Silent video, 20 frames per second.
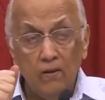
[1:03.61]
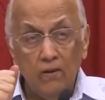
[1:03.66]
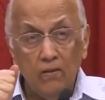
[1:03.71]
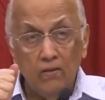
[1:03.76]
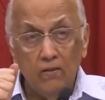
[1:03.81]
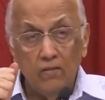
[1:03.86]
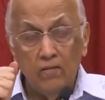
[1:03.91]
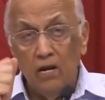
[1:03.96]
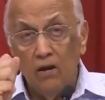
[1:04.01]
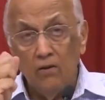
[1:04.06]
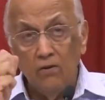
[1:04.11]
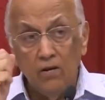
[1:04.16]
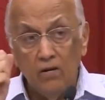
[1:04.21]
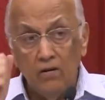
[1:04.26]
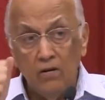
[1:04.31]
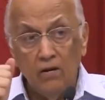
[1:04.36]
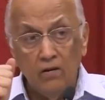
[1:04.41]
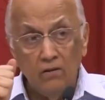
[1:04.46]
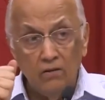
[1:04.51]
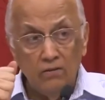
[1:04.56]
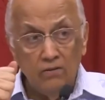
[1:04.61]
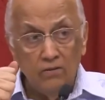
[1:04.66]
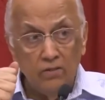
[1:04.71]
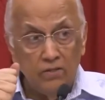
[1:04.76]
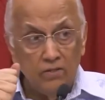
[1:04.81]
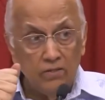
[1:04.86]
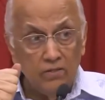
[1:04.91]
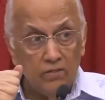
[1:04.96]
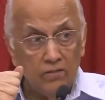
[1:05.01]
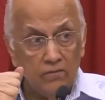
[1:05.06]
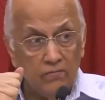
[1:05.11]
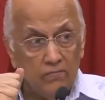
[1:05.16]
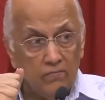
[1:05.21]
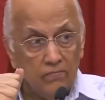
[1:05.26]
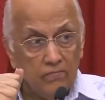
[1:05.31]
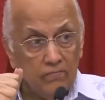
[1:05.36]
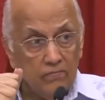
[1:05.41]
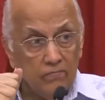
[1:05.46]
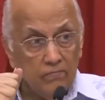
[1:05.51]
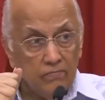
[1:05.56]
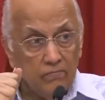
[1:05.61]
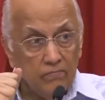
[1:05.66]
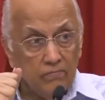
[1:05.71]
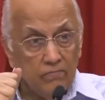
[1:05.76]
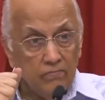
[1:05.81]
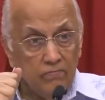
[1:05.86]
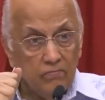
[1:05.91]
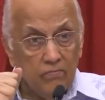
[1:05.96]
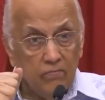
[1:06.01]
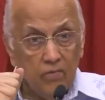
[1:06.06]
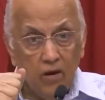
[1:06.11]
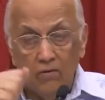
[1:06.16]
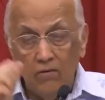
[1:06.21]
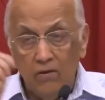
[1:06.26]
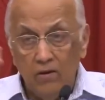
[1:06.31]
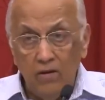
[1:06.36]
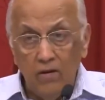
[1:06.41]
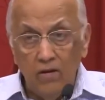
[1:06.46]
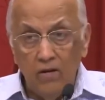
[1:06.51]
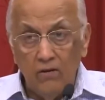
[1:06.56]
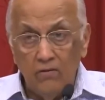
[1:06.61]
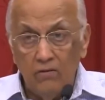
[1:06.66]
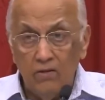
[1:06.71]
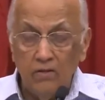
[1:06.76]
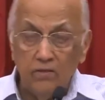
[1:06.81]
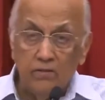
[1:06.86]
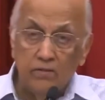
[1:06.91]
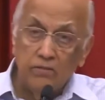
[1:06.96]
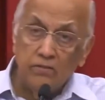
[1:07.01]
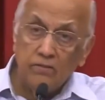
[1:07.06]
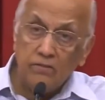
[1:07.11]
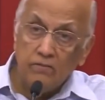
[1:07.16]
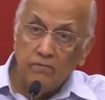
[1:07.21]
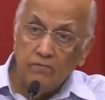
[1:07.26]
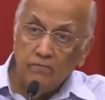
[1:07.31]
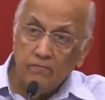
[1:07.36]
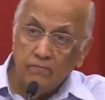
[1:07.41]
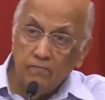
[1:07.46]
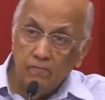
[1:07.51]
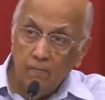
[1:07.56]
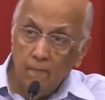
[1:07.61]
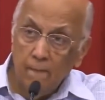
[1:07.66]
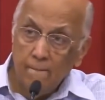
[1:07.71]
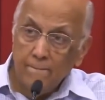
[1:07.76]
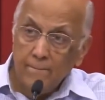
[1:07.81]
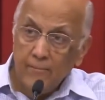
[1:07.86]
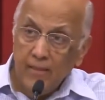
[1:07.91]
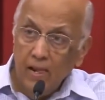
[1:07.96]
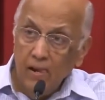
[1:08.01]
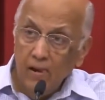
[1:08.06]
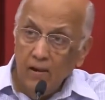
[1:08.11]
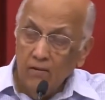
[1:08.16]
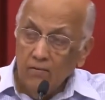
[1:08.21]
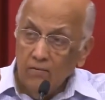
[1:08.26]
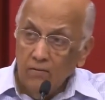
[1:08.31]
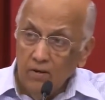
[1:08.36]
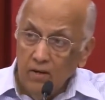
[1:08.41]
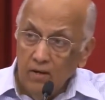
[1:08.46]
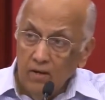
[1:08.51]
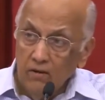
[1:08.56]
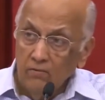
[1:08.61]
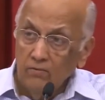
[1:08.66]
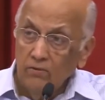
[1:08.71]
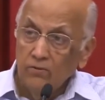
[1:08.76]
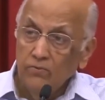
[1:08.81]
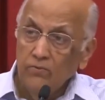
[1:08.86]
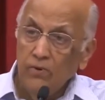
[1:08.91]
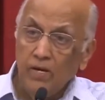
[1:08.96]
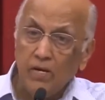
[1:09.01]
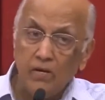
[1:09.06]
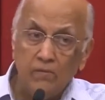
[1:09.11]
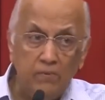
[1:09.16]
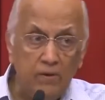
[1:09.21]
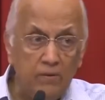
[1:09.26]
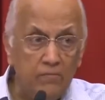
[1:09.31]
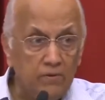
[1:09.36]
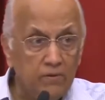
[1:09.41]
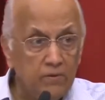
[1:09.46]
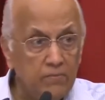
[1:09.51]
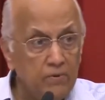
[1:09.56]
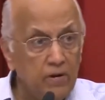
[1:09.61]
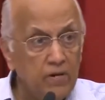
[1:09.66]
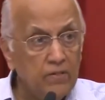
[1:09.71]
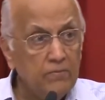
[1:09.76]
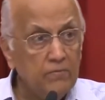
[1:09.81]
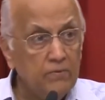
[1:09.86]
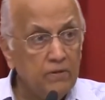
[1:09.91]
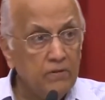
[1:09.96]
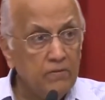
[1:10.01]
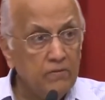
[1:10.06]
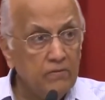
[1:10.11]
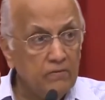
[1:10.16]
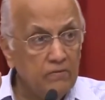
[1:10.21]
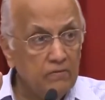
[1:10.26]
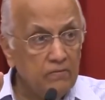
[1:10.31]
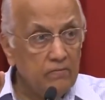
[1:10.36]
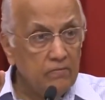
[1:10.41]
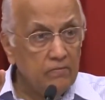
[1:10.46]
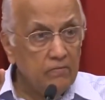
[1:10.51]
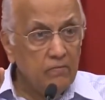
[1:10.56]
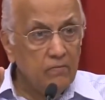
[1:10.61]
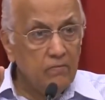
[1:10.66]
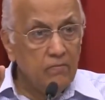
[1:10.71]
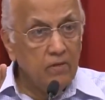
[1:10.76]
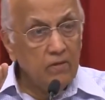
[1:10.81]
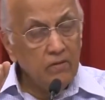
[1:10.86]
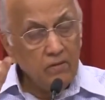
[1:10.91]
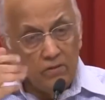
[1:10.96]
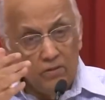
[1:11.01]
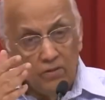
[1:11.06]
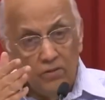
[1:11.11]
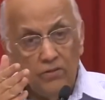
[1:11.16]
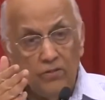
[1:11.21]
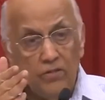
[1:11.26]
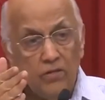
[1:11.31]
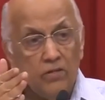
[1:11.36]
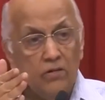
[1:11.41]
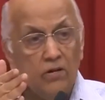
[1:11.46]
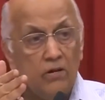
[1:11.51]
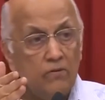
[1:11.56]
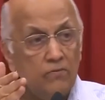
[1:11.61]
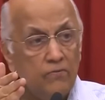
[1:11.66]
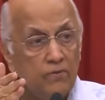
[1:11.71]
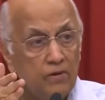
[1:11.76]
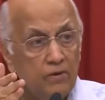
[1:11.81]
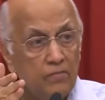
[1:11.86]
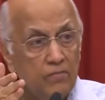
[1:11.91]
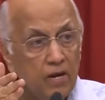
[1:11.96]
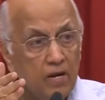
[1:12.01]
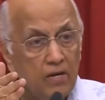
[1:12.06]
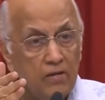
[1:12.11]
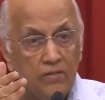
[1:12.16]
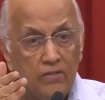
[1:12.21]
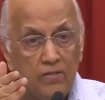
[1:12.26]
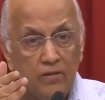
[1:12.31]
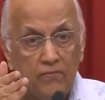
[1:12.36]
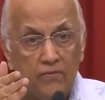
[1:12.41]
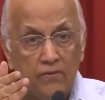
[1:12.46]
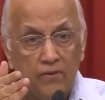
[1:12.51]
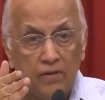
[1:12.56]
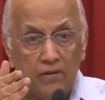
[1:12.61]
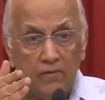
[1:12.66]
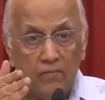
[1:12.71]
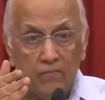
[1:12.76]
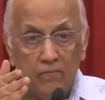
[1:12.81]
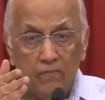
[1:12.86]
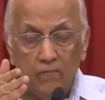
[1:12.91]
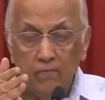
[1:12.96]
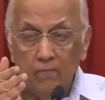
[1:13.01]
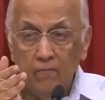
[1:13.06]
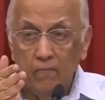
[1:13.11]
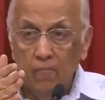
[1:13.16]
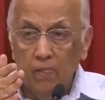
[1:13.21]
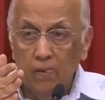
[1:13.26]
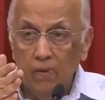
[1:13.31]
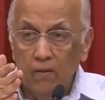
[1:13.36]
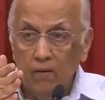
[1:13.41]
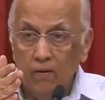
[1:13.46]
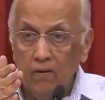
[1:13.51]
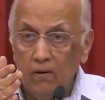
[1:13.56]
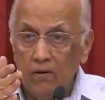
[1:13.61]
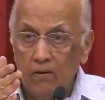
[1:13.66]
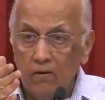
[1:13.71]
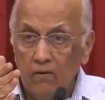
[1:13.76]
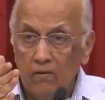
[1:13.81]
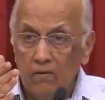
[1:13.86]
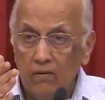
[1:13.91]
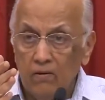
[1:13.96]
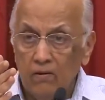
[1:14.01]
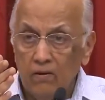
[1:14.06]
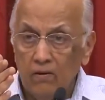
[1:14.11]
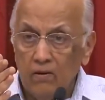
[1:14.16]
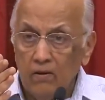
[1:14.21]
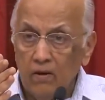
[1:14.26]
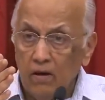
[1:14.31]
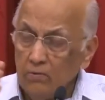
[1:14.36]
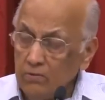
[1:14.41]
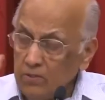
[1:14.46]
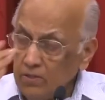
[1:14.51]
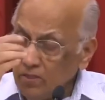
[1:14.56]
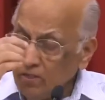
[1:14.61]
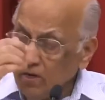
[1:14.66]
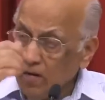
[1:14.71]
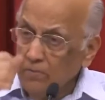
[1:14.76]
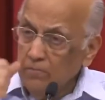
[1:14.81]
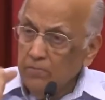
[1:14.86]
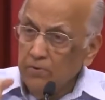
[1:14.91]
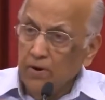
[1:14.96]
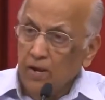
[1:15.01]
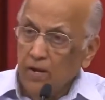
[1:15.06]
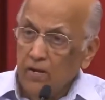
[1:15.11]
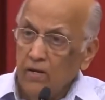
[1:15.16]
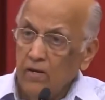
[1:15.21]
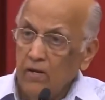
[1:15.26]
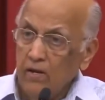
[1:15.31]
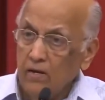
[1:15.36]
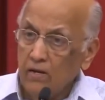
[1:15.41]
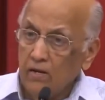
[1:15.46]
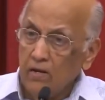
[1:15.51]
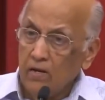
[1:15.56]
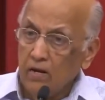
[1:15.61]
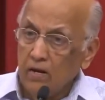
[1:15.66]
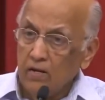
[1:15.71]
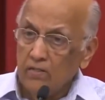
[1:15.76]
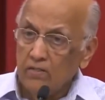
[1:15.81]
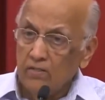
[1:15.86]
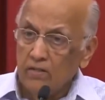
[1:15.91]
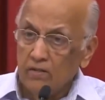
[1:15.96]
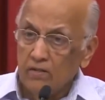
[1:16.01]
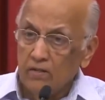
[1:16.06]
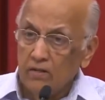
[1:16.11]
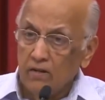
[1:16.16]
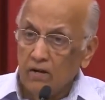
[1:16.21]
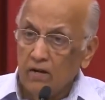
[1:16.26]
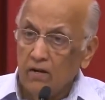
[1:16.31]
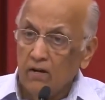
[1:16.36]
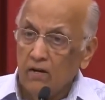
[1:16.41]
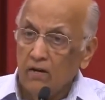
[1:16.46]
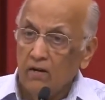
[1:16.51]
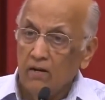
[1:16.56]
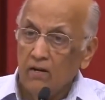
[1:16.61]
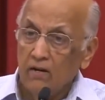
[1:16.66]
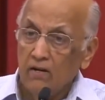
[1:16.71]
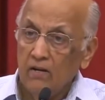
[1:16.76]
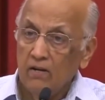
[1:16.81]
They say, How can God do this? How can He allow this? How can He allow those wicked people to prosper? And the sincere, God fearing man is suffering. Or, How is it I prayed and He didn't answer? Aha.